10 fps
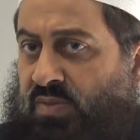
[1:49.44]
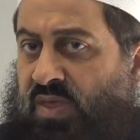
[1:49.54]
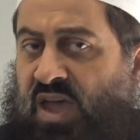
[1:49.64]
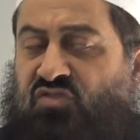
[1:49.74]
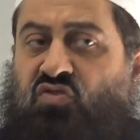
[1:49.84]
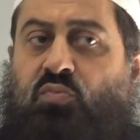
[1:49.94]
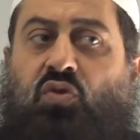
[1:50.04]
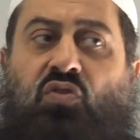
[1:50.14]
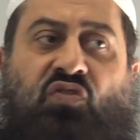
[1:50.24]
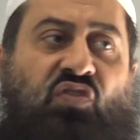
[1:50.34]
The
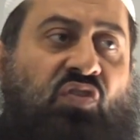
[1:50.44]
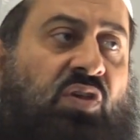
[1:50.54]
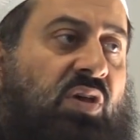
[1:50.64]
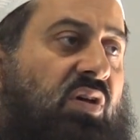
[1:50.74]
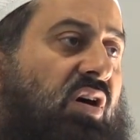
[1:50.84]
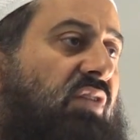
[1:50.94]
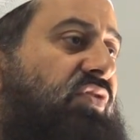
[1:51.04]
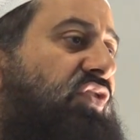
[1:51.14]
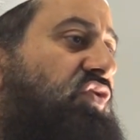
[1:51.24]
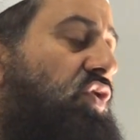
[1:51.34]
attributes
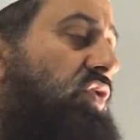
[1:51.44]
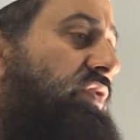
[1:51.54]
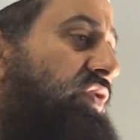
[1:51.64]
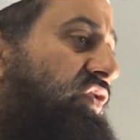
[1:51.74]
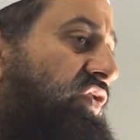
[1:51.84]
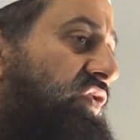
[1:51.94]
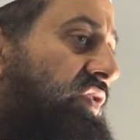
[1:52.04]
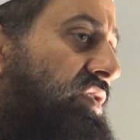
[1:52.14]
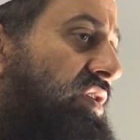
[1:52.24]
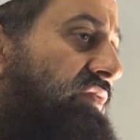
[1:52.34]
of the
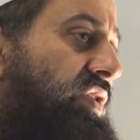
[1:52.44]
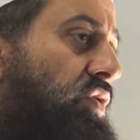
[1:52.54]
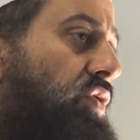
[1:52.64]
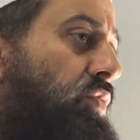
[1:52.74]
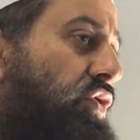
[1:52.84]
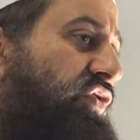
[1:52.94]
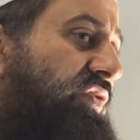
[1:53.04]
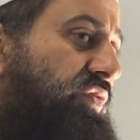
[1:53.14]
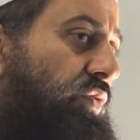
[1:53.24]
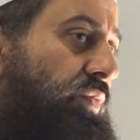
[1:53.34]
servants of the
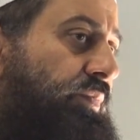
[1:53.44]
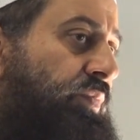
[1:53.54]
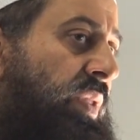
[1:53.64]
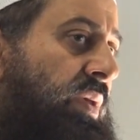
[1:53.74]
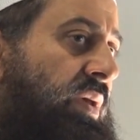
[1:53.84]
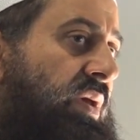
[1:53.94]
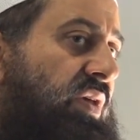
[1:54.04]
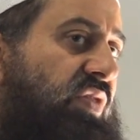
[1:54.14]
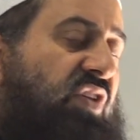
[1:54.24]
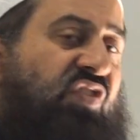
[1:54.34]
All-Merciful.
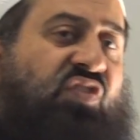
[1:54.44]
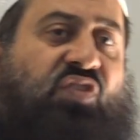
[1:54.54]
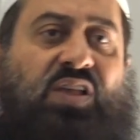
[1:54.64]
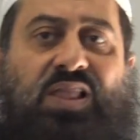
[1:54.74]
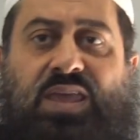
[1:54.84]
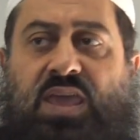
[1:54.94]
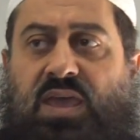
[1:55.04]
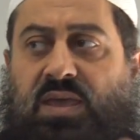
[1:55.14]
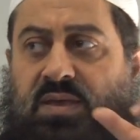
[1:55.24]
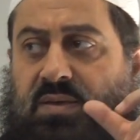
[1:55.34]
This
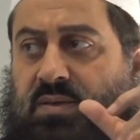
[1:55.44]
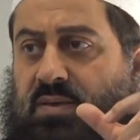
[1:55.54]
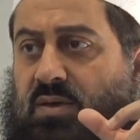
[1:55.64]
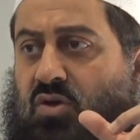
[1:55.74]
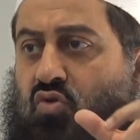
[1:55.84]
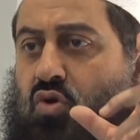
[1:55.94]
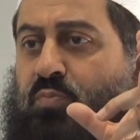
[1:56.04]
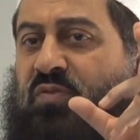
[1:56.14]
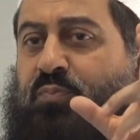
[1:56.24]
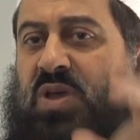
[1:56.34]
elite
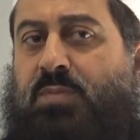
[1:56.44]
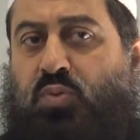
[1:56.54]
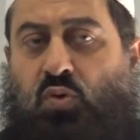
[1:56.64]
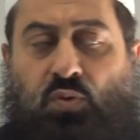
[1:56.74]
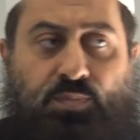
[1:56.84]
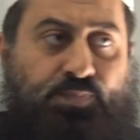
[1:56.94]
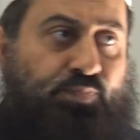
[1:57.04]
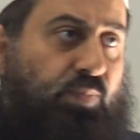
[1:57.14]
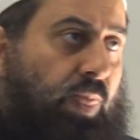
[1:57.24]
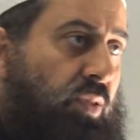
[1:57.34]
group of people,
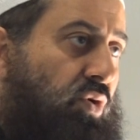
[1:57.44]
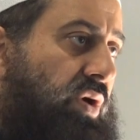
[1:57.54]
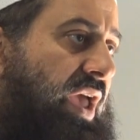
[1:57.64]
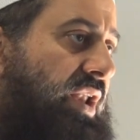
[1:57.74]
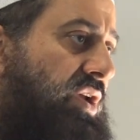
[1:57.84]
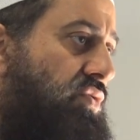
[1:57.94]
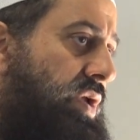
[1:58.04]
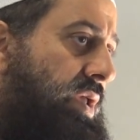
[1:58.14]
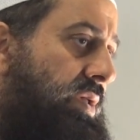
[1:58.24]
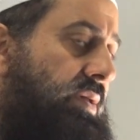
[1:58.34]
or
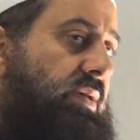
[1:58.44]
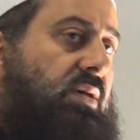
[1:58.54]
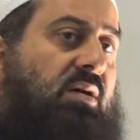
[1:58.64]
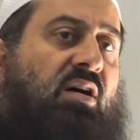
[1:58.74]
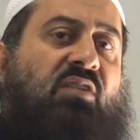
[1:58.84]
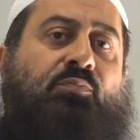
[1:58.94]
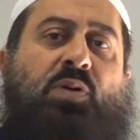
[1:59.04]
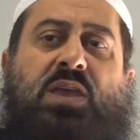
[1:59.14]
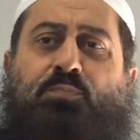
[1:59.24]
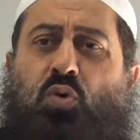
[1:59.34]
category
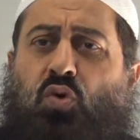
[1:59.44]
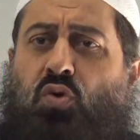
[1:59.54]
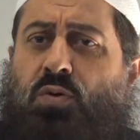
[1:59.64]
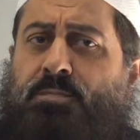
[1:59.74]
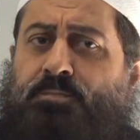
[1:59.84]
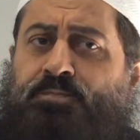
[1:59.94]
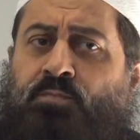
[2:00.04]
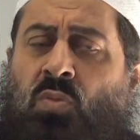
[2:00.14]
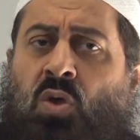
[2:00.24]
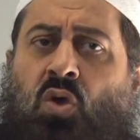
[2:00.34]
of people,
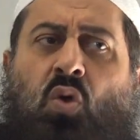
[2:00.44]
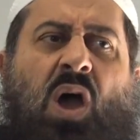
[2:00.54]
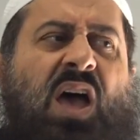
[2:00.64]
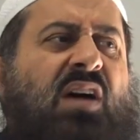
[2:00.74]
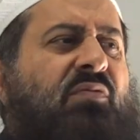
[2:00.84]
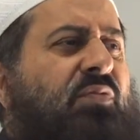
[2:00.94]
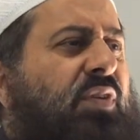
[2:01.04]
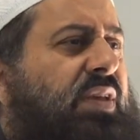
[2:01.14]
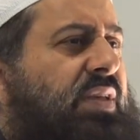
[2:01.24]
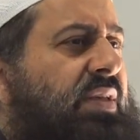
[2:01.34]
who
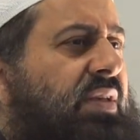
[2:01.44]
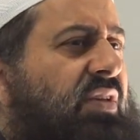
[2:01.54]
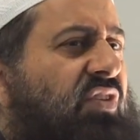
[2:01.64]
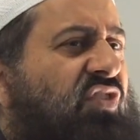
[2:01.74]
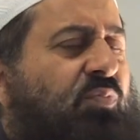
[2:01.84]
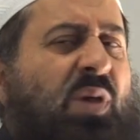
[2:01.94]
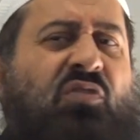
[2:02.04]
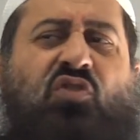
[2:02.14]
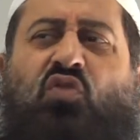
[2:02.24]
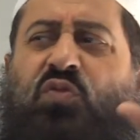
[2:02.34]
have
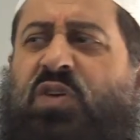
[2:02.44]
special